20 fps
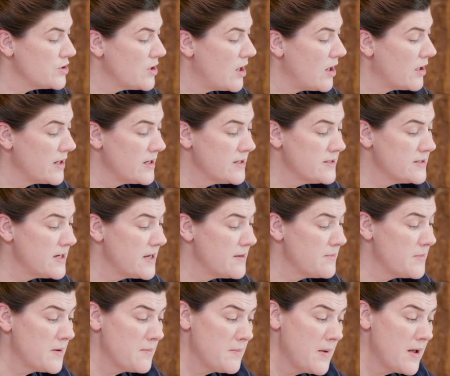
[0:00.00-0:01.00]
a shocking
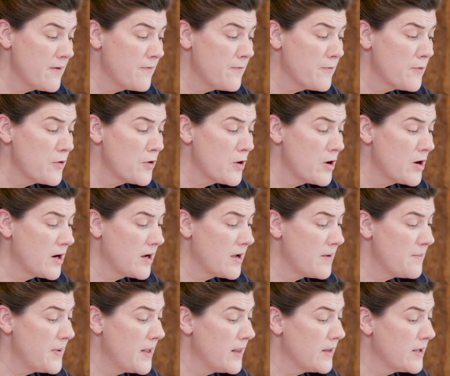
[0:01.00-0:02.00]
statement, a metaphor, or a
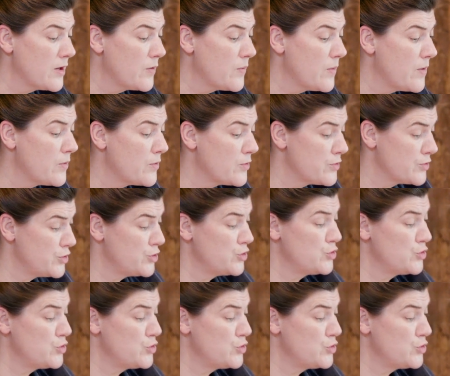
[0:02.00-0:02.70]
compelling quote or